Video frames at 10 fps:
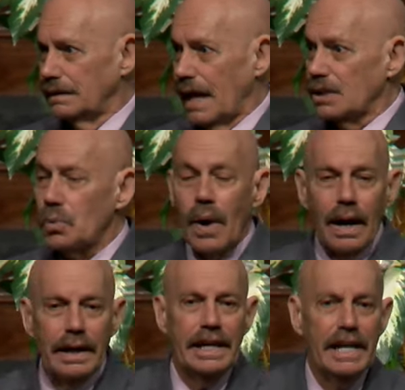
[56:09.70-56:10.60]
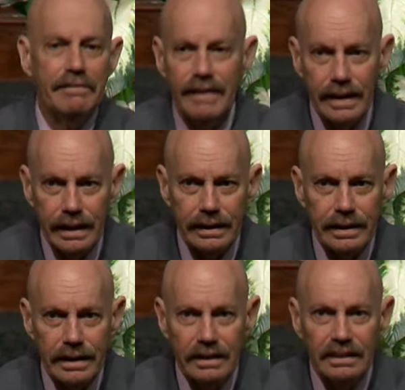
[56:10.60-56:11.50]
That's why he
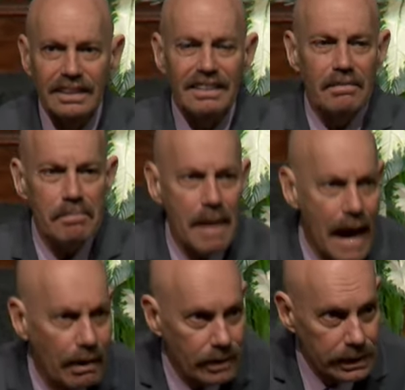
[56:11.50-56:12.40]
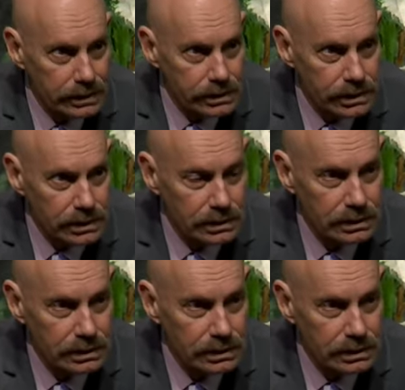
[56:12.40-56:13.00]
invented marriage.